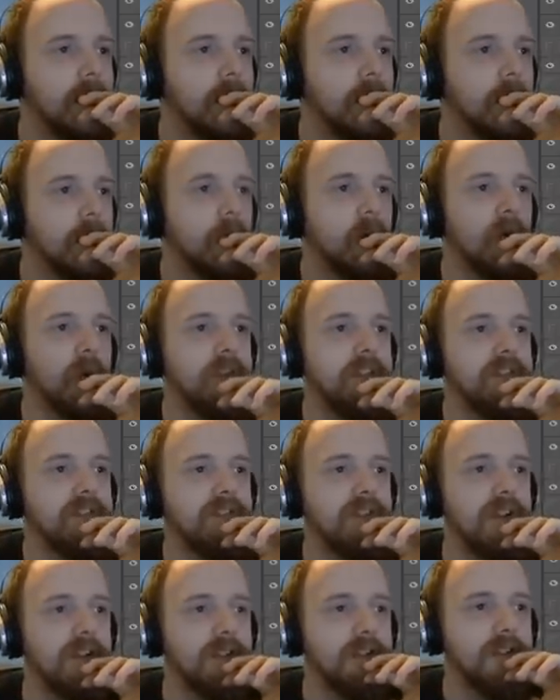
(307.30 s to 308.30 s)
always
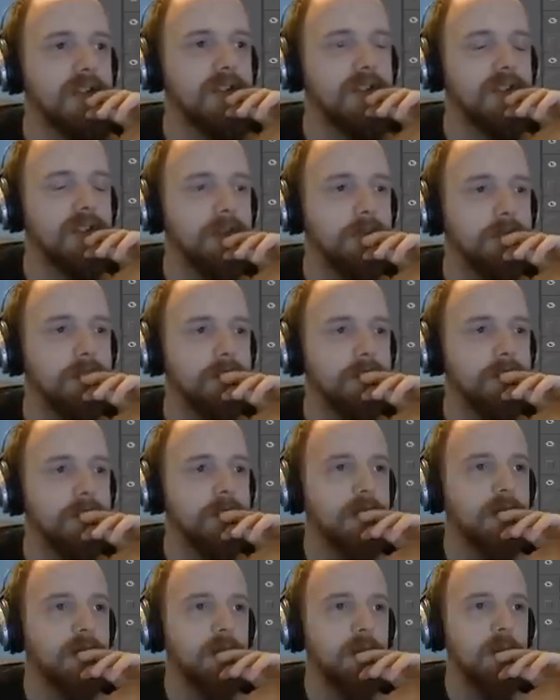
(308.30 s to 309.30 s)
chuck this up
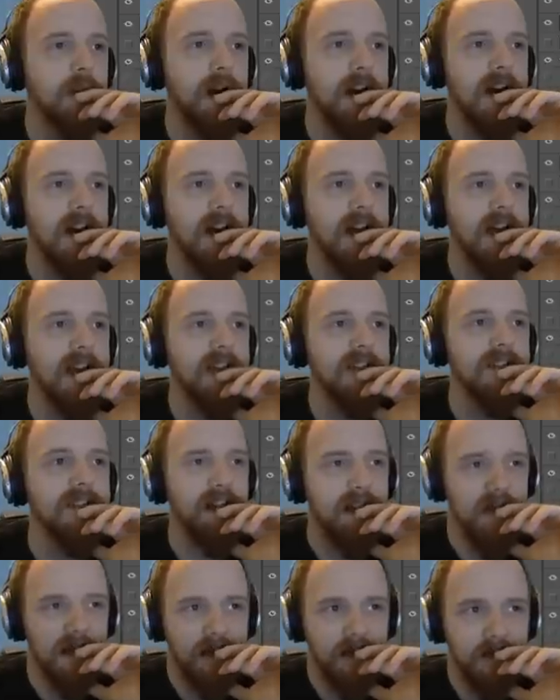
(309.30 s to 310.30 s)
quite
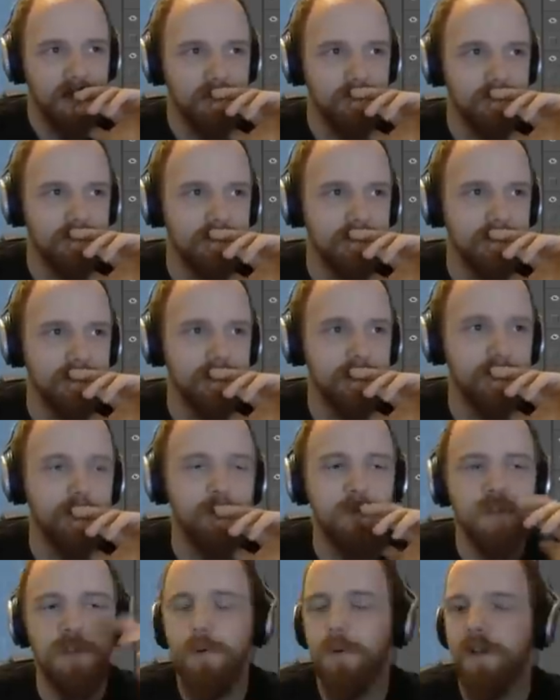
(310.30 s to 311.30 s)
high. You
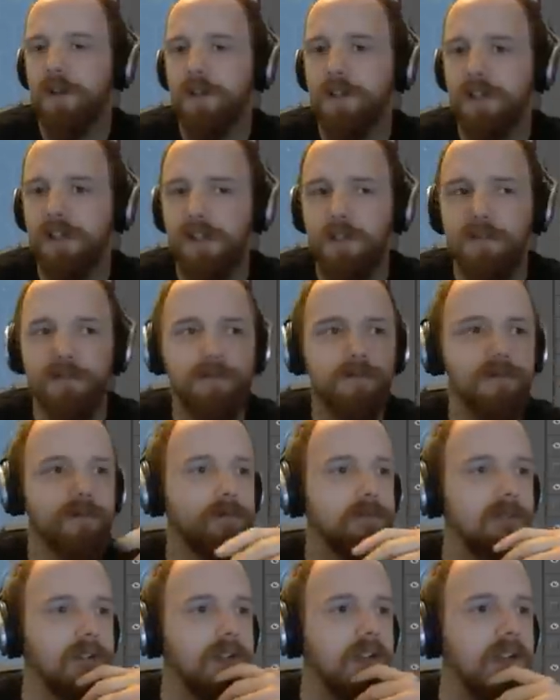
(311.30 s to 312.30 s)
you want to give
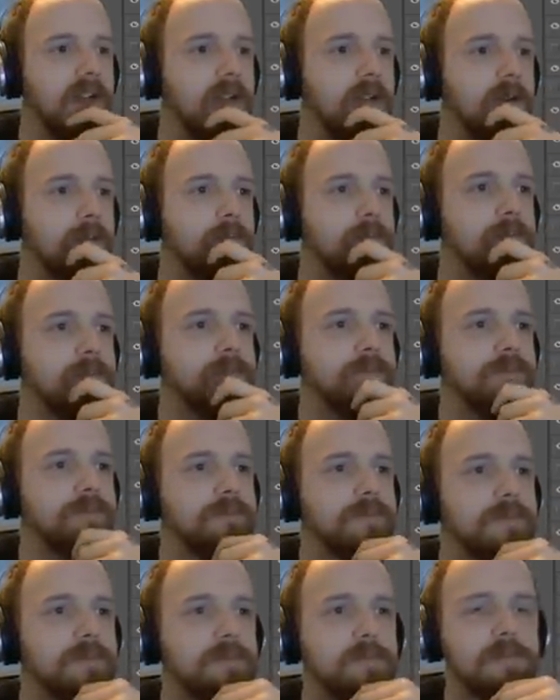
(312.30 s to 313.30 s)
um,
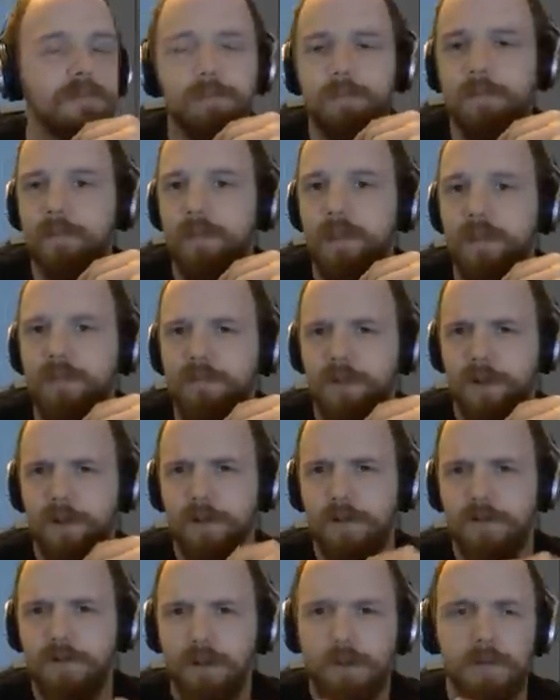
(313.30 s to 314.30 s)

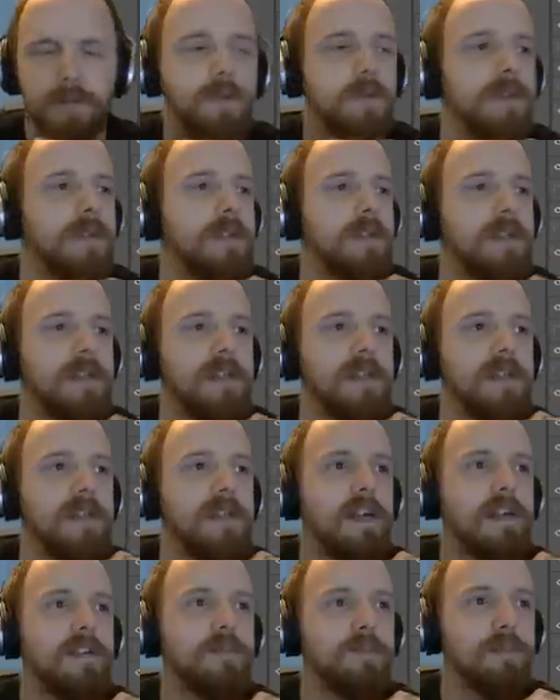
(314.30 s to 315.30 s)
Photoshop
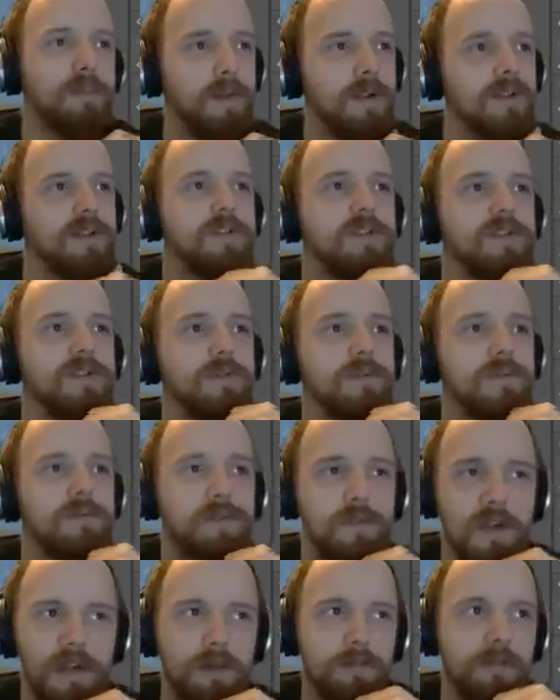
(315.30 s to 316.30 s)
as much
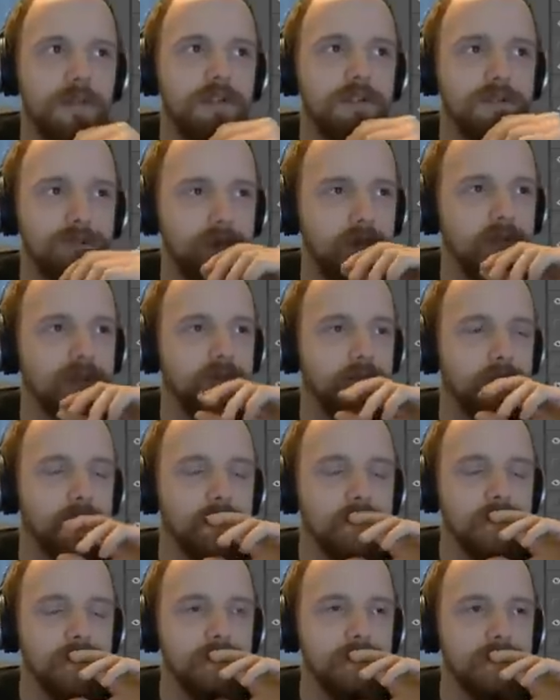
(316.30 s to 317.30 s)
RAM as possible.
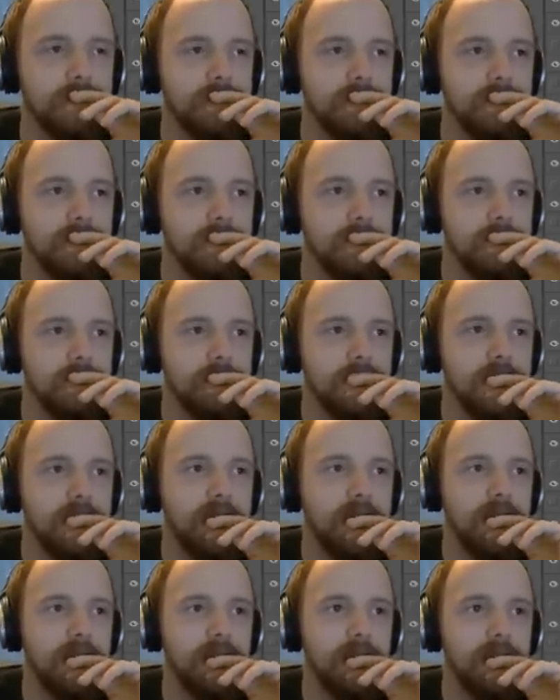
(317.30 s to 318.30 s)

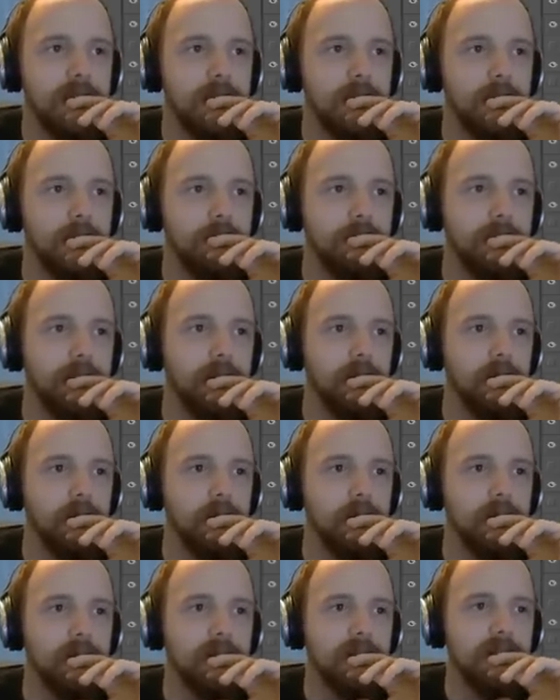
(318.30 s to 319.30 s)
Although,
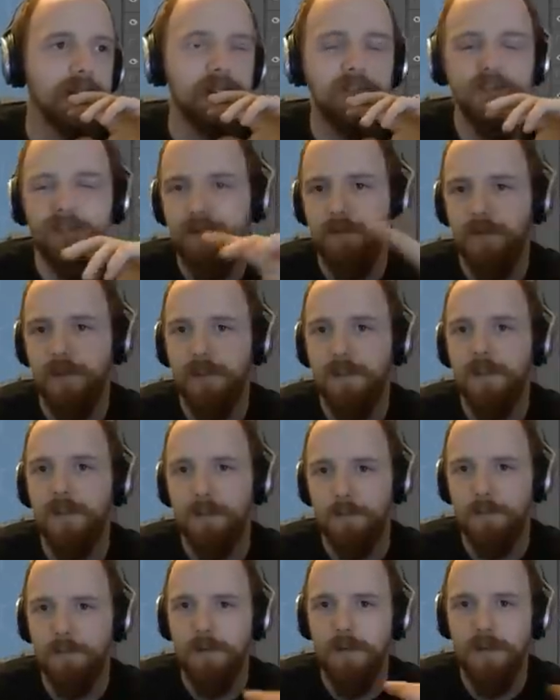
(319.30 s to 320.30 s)
considering
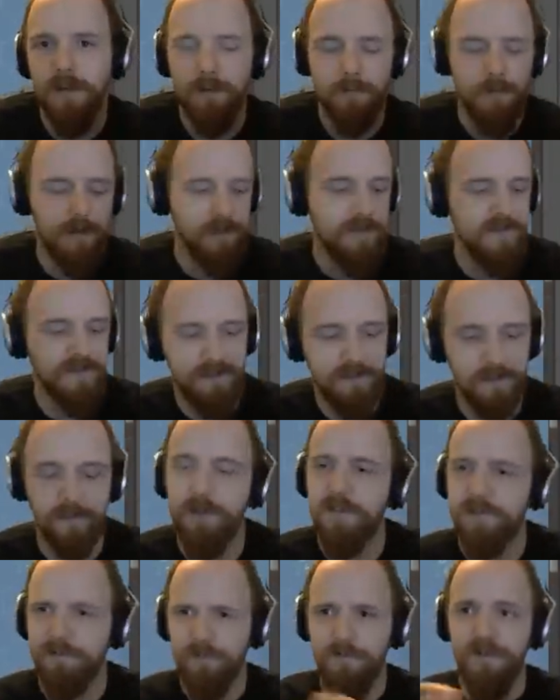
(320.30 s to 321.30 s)
that my, my setup
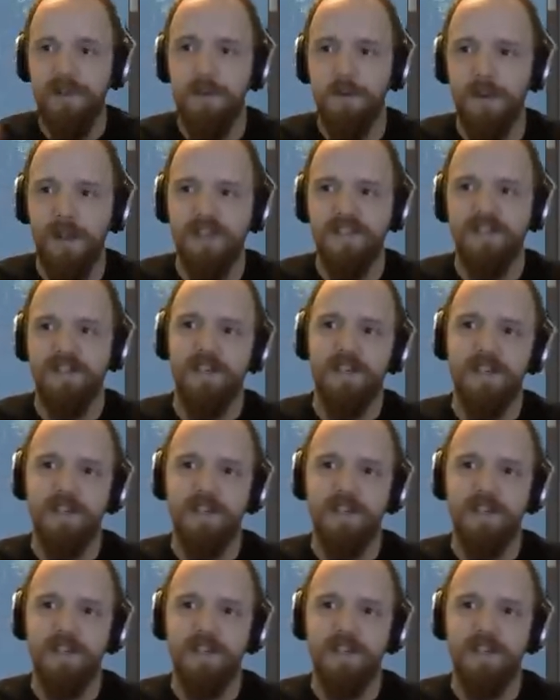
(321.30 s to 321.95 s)
is for video editing